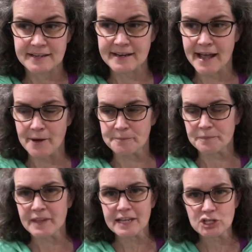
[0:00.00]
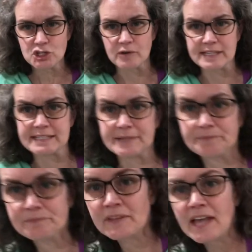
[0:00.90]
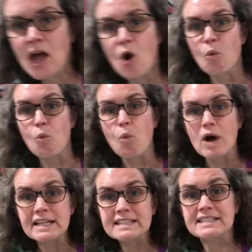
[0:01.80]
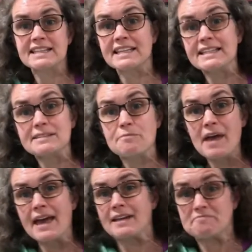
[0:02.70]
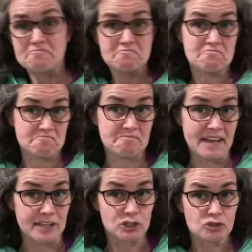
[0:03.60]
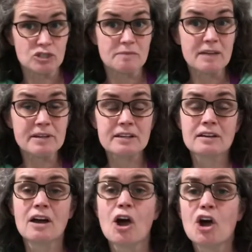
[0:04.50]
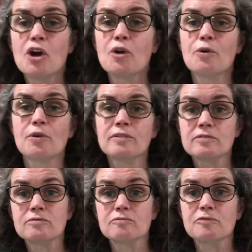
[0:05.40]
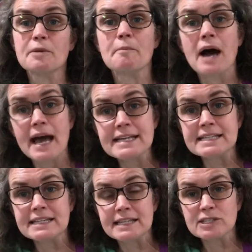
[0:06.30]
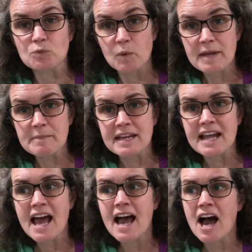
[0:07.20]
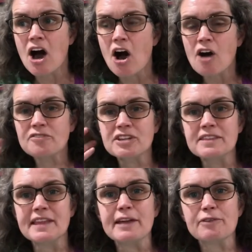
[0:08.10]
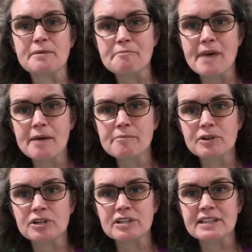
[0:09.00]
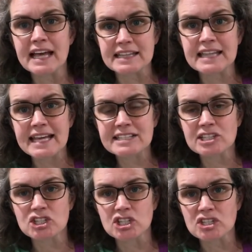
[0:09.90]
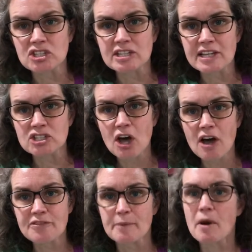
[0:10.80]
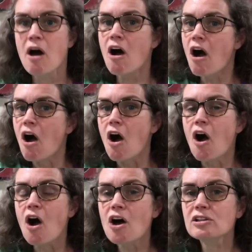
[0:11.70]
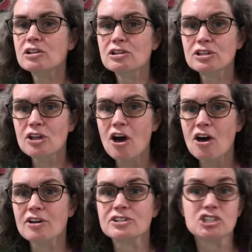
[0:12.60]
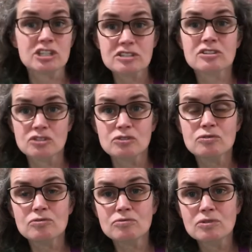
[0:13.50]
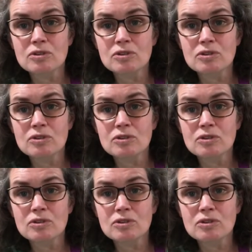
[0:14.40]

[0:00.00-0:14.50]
Now, interesting. Once these men, angels maybe, reminded these women, all of a sudden they remembered that lesson Jesus had taught them all along, Jesus knew